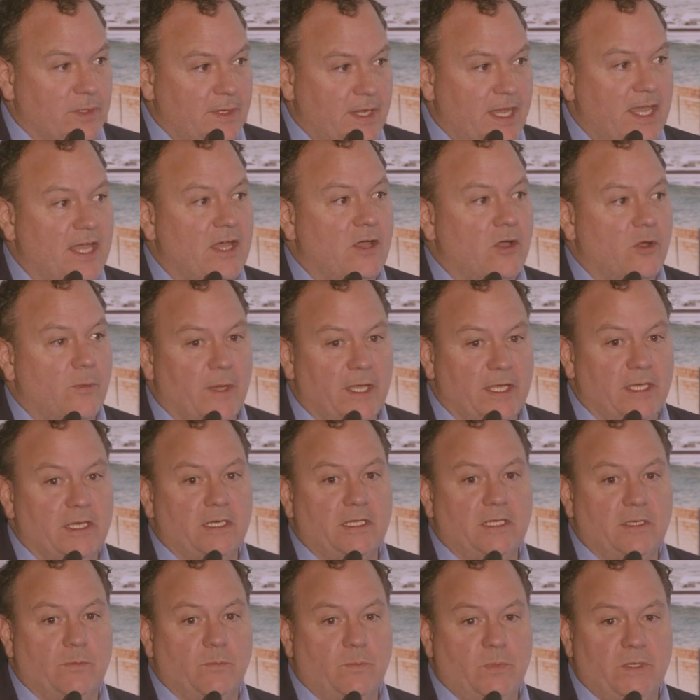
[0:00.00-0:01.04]
And how am I going
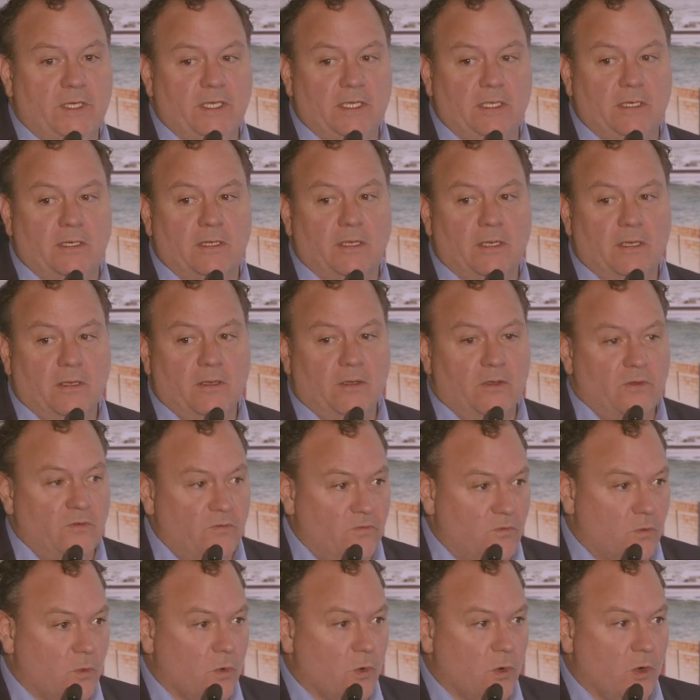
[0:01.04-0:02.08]
to compete
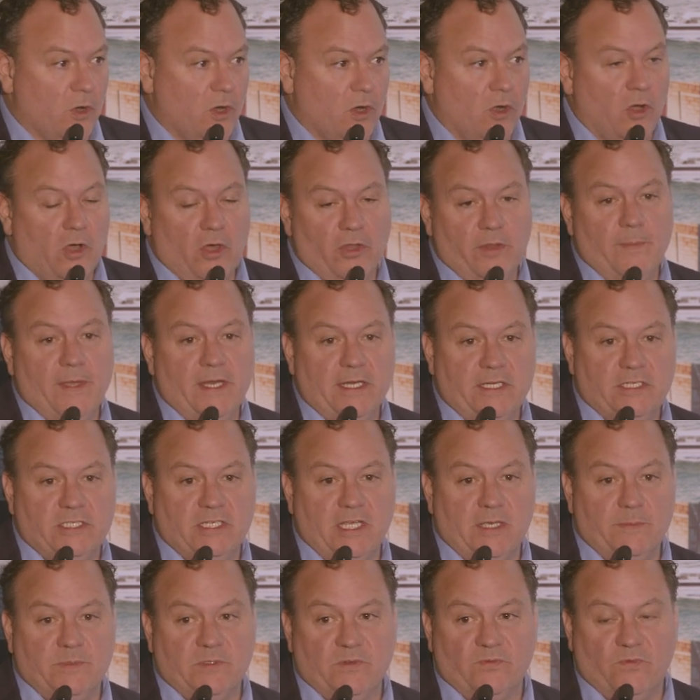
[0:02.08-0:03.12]
for all the many
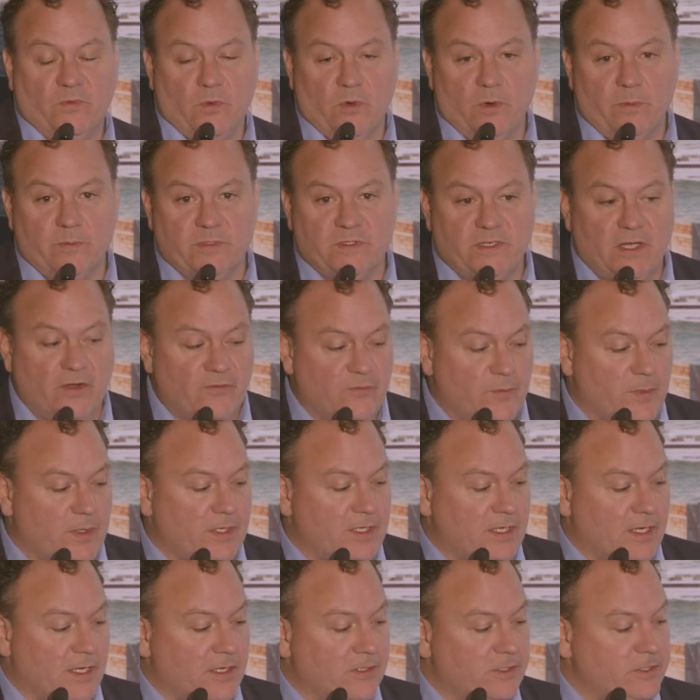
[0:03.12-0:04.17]
shapes and forms of
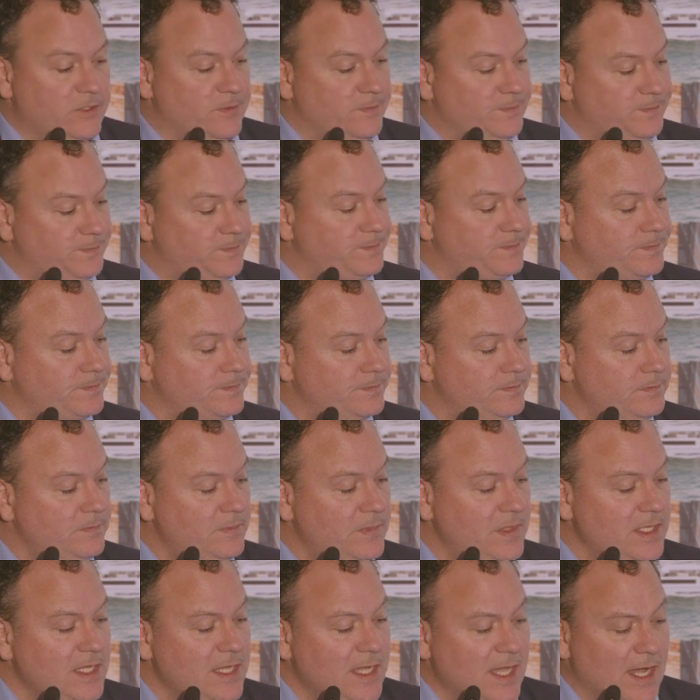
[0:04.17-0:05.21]
government
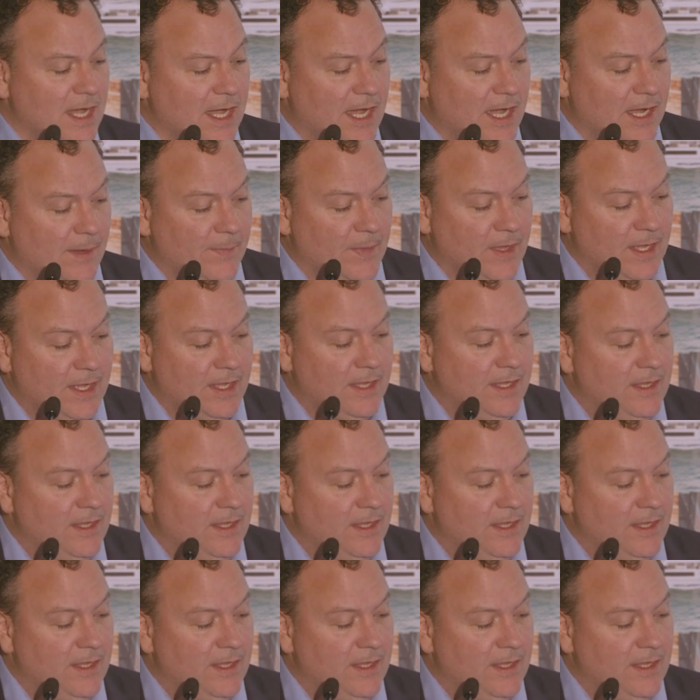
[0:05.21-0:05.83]
dollars?